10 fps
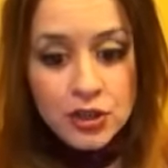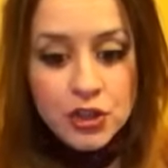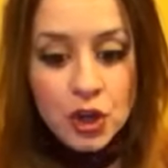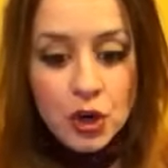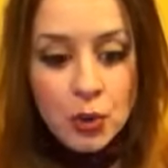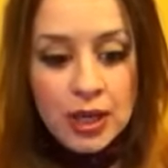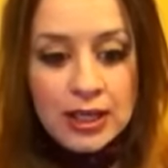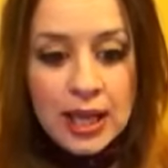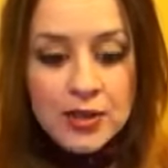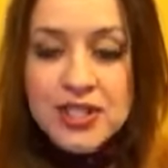so it
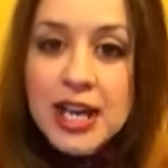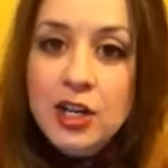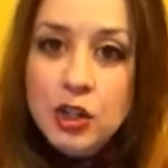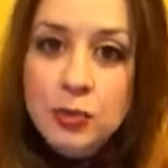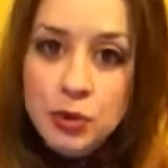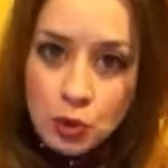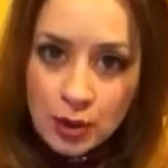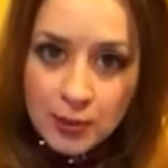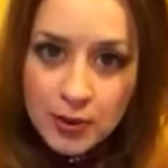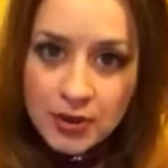allows the hair to
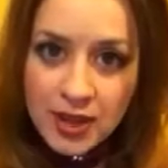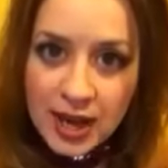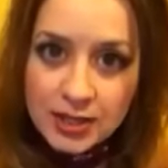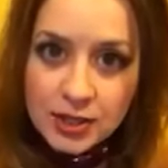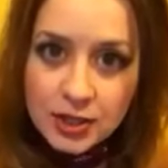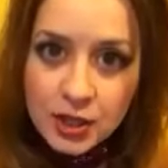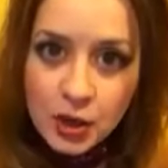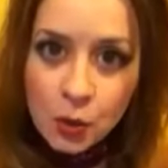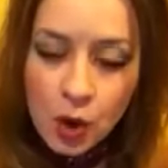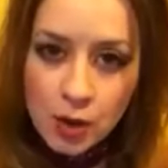absorb that
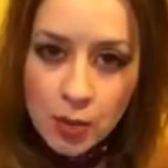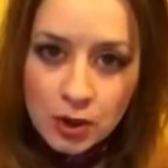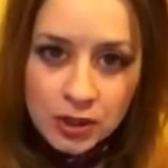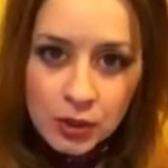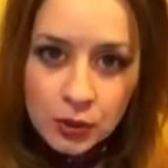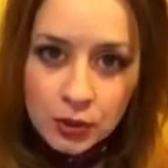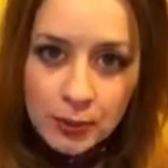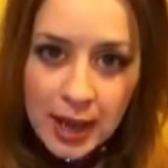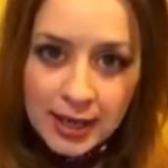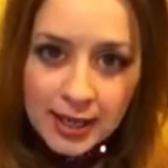water molecule
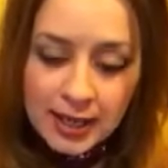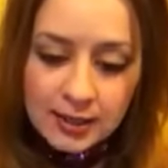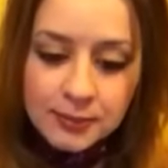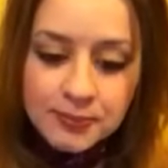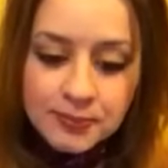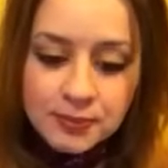back in,